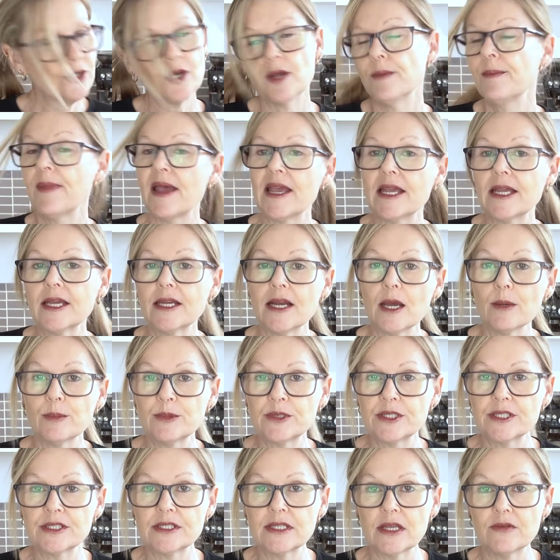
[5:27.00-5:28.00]
don't make it up
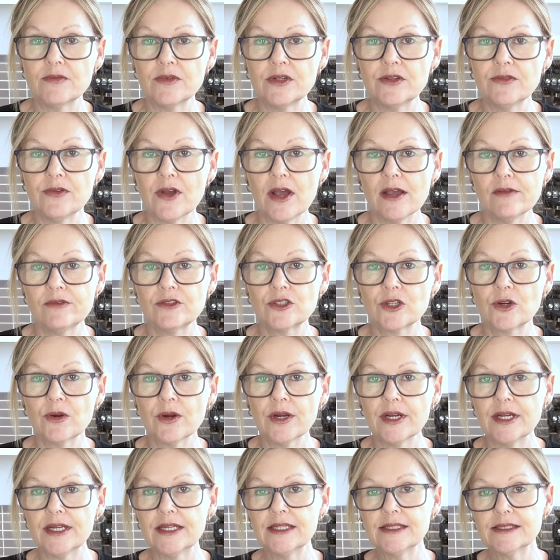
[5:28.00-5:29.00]
to 75
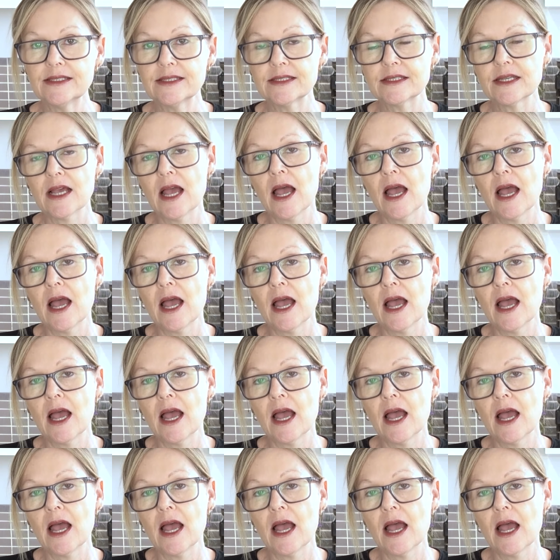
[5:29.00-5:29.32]
degrees,